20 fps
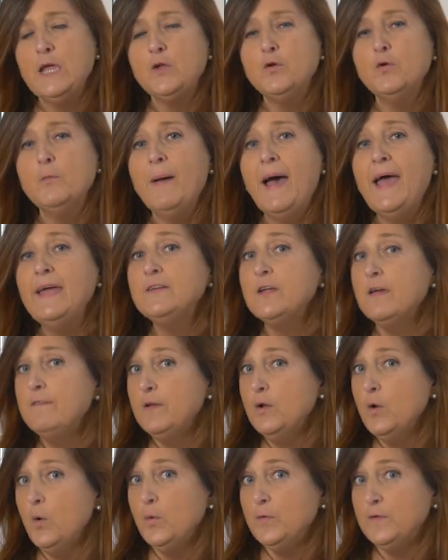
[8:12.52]
You might
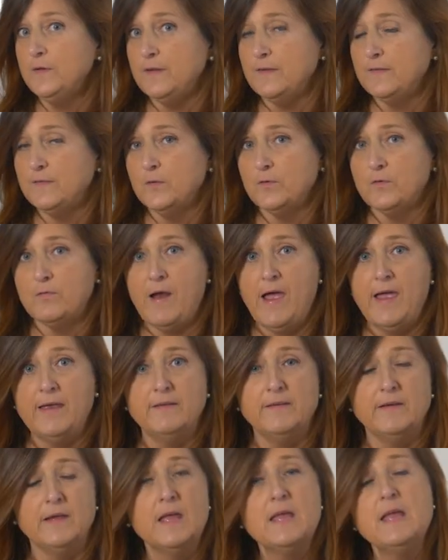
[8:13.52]
have noticed
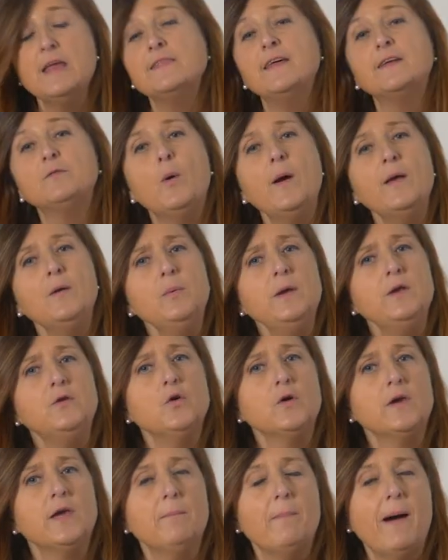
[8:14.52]
already that when we
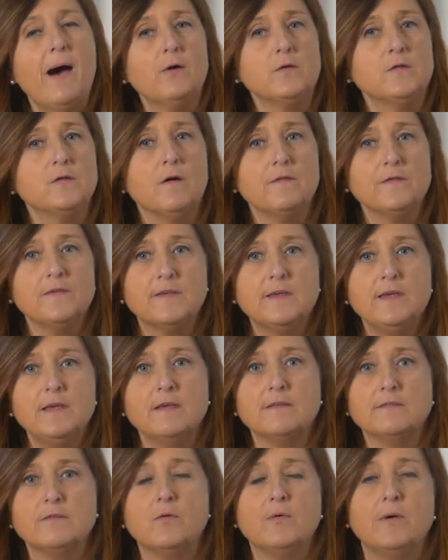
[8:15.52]
talk about soft
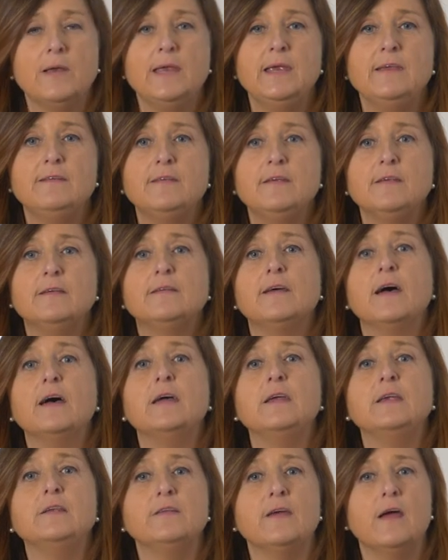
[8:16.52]
skills related
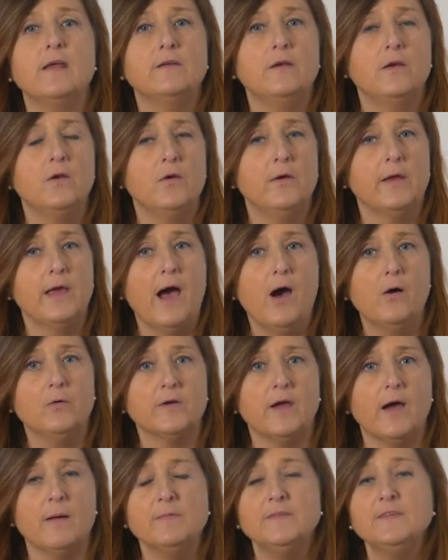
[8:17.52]
intended learning
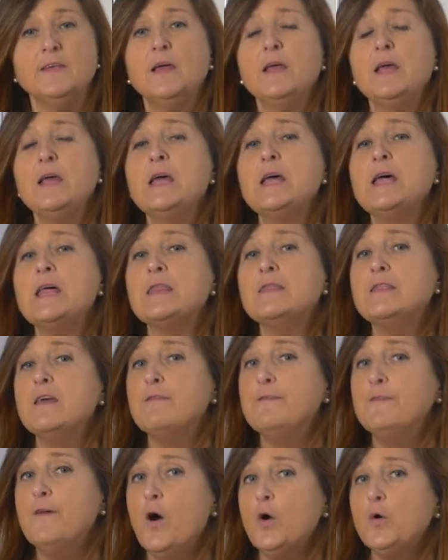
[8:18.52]
outcomes, the
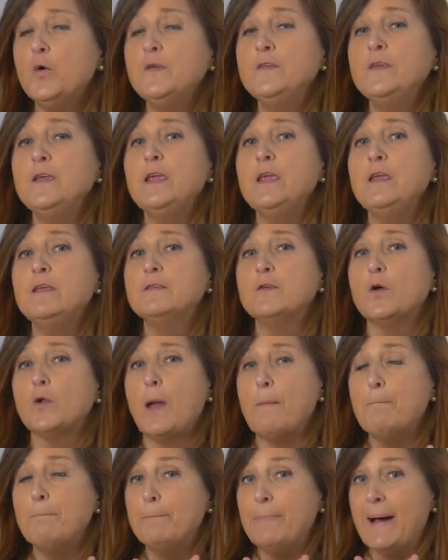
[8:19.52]
focus is on
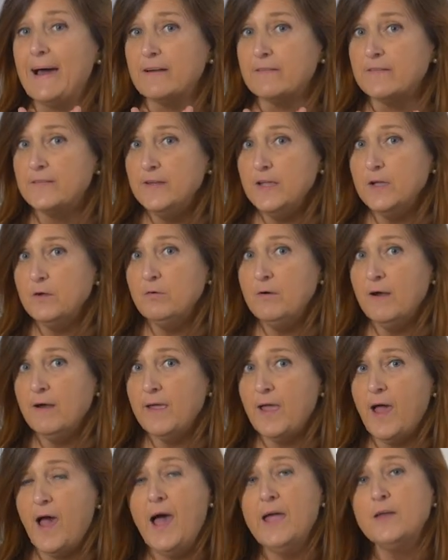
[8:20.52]
a particular
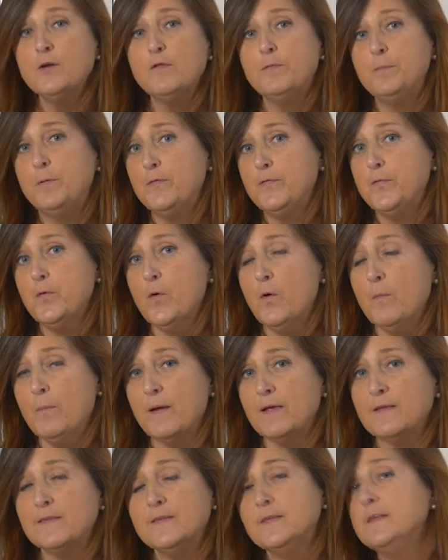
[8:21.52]
kind of
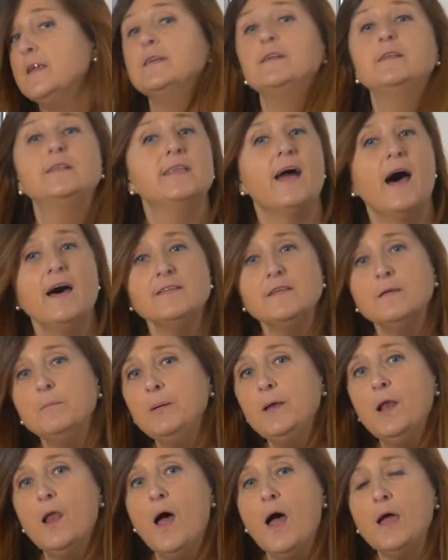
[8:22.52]
performance that doesn't
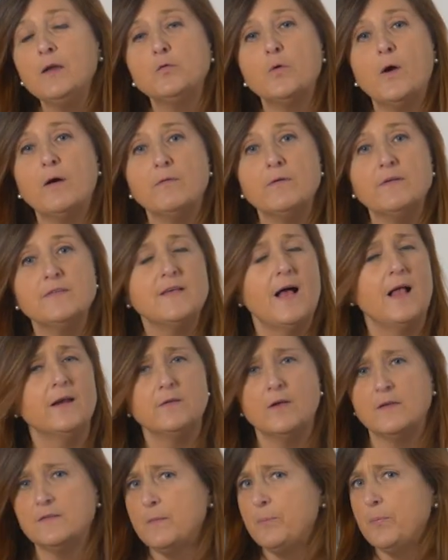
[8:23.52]
belong to a
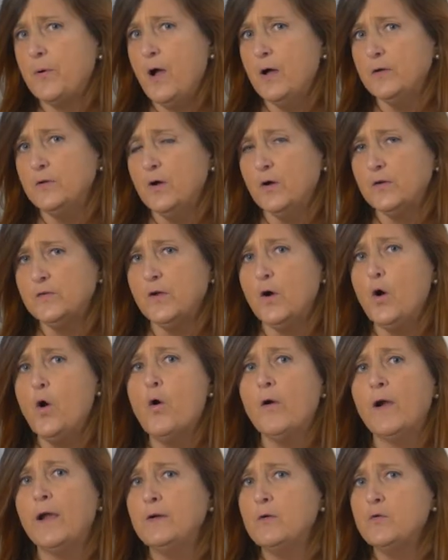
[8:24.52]
result as a product
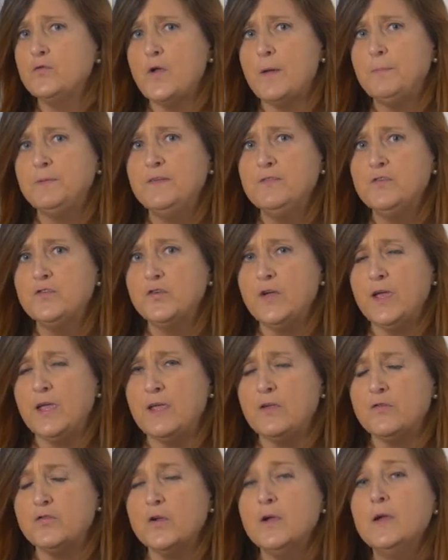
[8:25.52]
or an objective
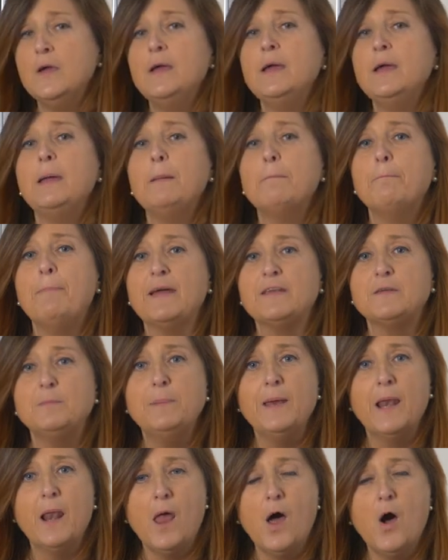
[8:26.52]
change, but
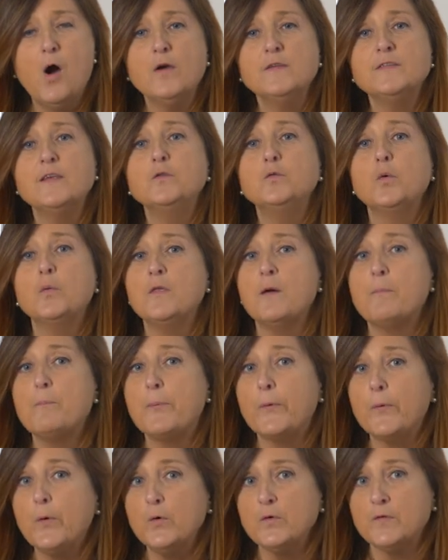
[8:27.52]
belongs to the
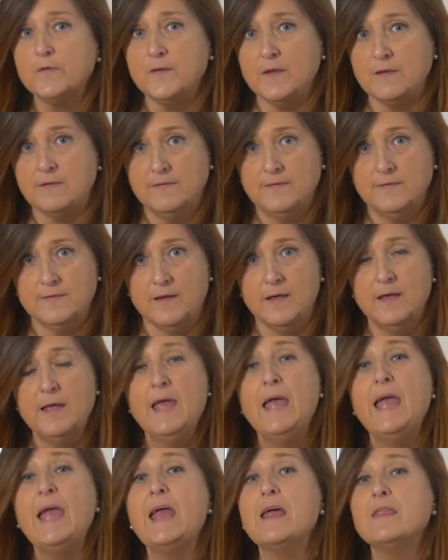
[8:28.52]
process
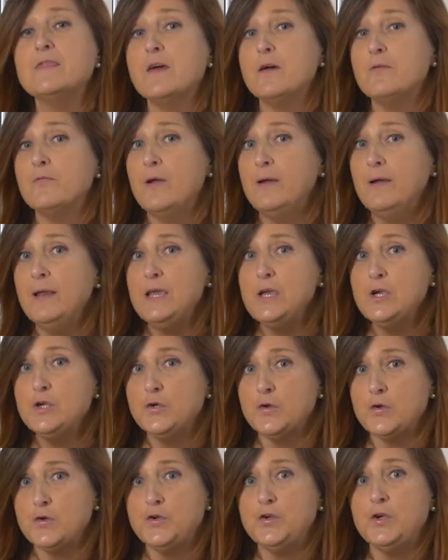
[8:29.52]
and the
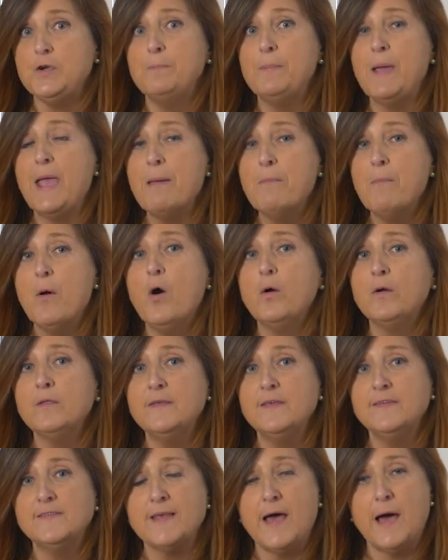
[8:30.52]
relationship among
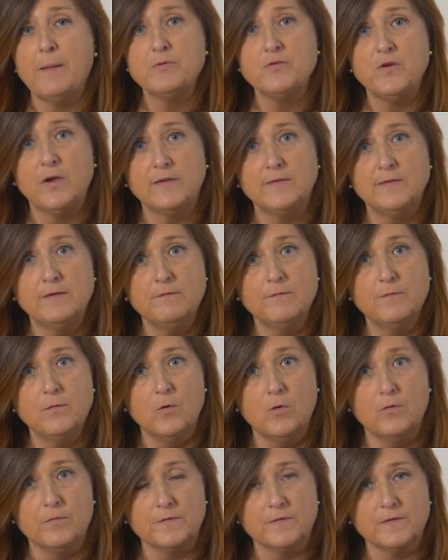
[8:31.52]
the subjects
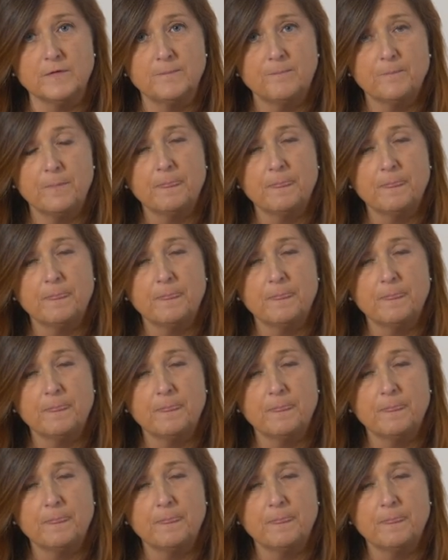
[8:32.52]
involved.